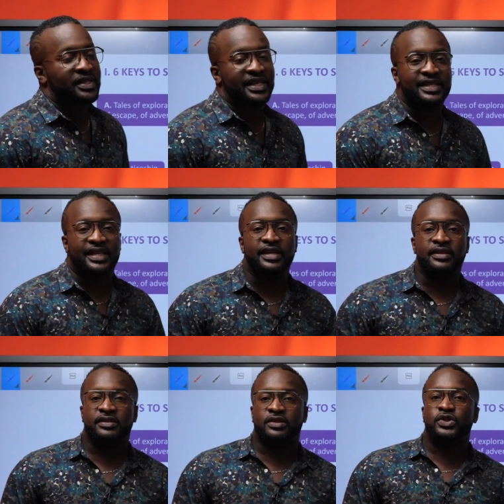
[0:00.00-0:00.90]
6
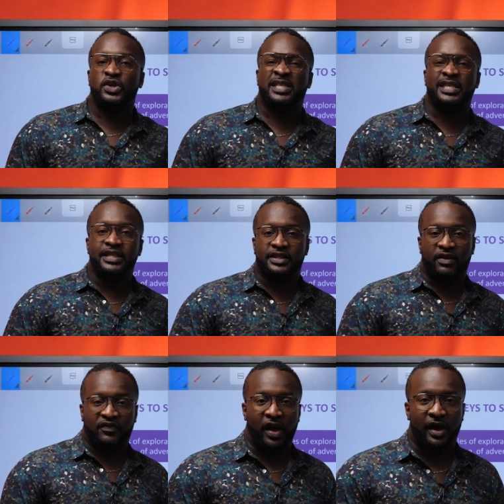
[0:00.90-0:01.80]
keys to succeed
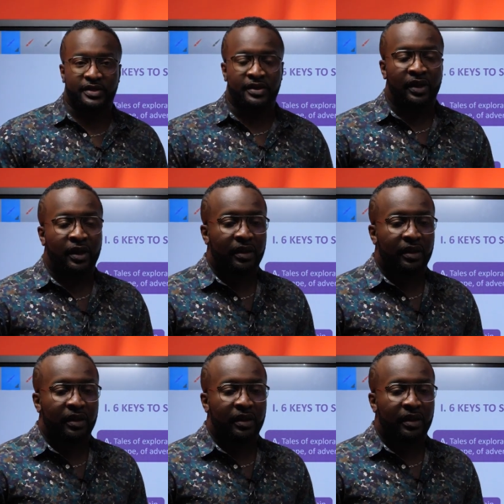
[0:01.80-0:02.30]
first,